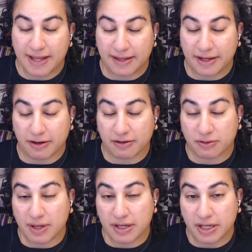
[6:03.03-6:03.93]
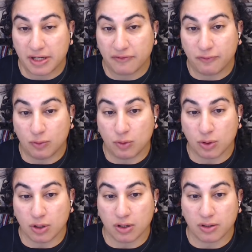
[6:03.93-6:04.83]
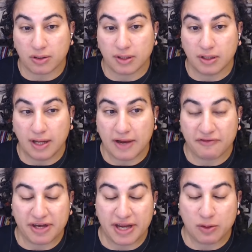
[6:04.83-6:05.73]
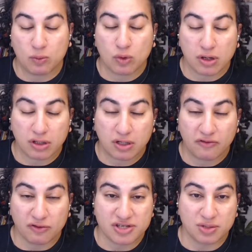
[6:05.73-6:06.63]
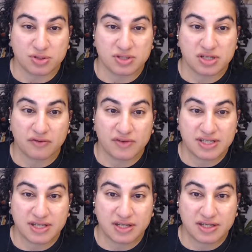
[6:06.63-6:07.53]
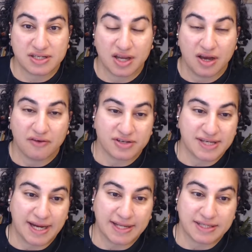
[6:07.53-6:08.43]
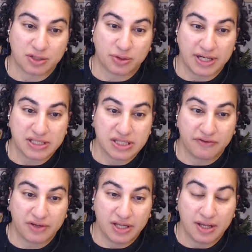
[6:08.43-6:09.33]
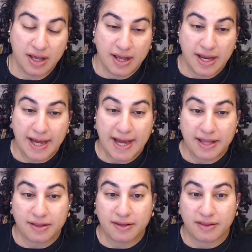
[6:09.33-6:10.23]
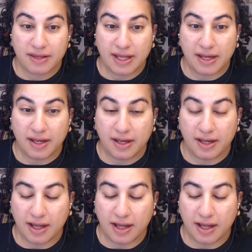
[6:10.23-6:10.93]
they are threatening for everyday work, for social services, for science and creativity, and the